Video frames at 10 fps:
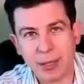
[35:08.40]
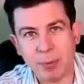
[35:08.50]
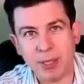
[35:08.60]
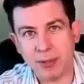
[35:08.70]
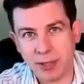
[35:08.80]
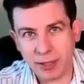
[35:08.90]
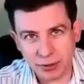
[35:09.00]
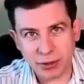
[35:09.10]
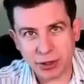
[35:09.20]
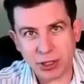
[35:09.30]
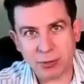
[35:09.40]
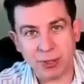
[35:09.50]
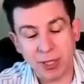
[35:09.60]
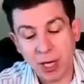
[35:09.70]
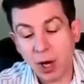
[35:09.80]
but you got to use your hmm.
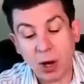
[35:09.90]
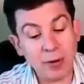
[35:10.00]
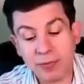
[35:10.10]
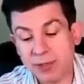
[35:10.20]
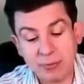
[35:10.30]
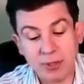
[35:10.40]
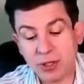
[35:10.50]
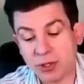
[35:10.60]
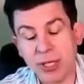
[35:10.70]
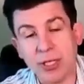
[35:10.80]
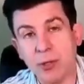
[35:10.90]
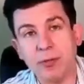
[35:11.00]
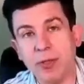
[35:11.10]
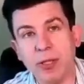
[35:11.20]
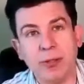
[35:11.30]
judgment. Oftentimes, they strike at you.
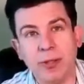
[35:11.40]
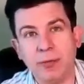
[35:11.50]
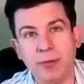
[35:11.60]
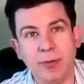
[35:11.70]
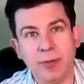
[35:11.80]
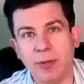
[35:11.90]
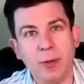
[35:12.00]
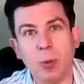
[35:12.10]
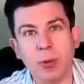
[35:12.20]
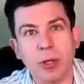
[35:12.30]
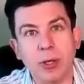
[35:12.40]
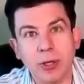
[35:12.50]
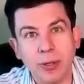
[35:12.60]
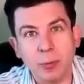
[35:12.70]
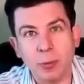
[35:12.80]
If you, it won't hurt.
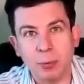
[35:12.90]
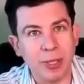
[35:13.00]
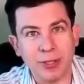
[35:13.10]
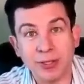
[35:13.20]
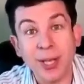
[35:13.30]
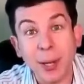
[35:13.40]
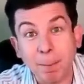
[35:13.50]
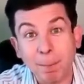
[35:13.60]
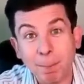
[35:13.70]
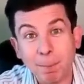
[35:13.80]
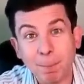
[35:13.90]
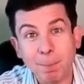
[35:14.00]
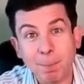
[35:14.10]
It won't break your skin. Yeah,